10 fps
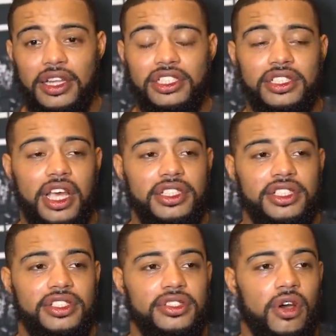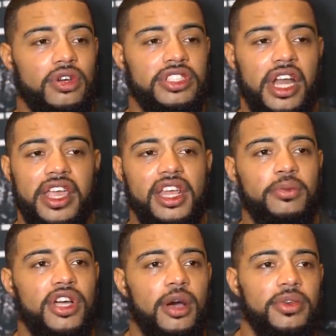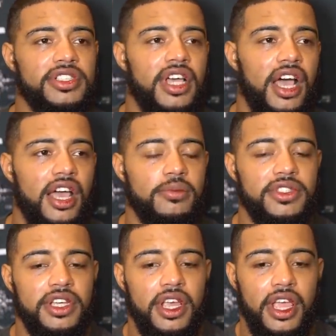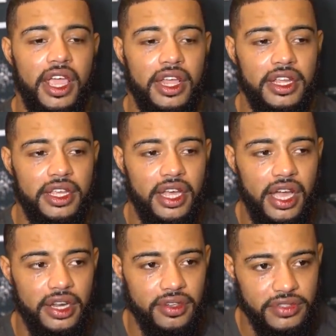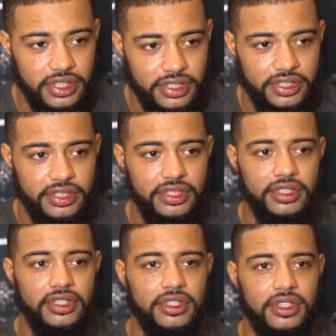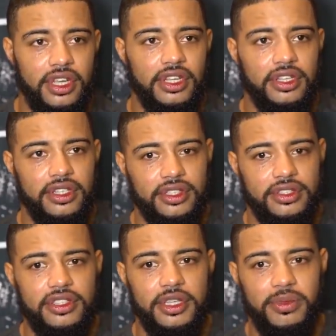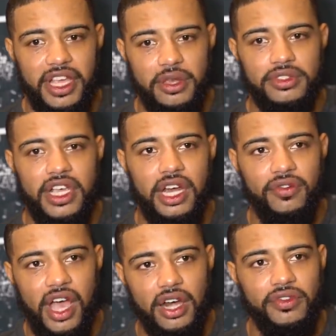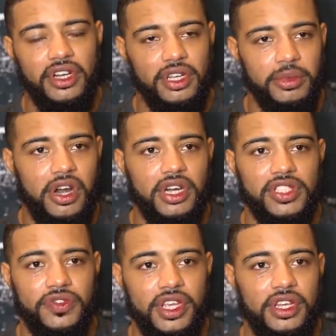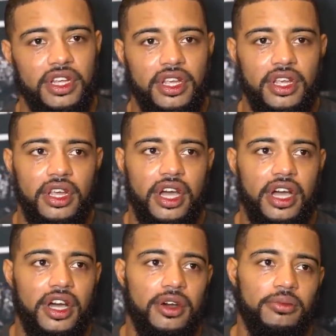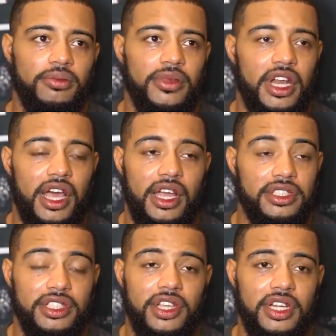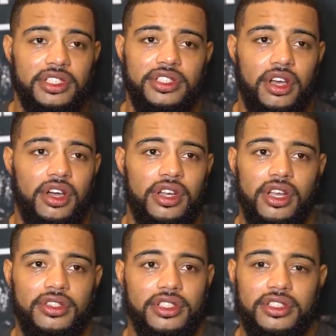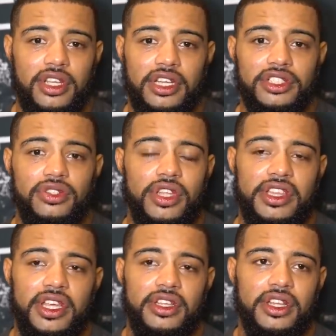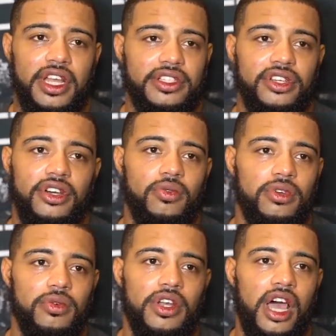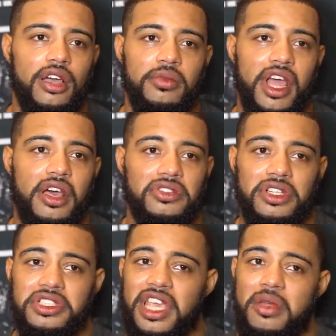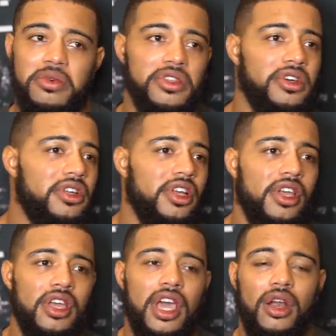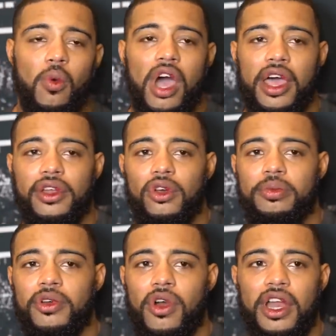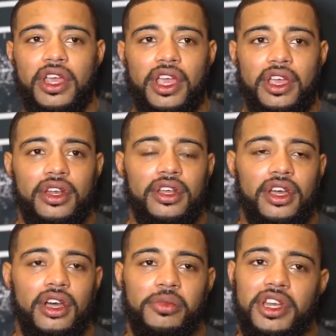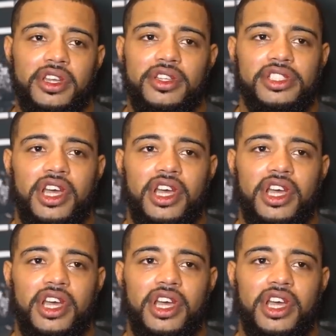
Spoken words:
just noticed that I hit him a couple of times, and he kind of just seemed like he was kind of out of it a little bit on his feet. I just saw it and I knew that the next hook would knock him down. So I just came with a kind of wide looping right hand, and it did the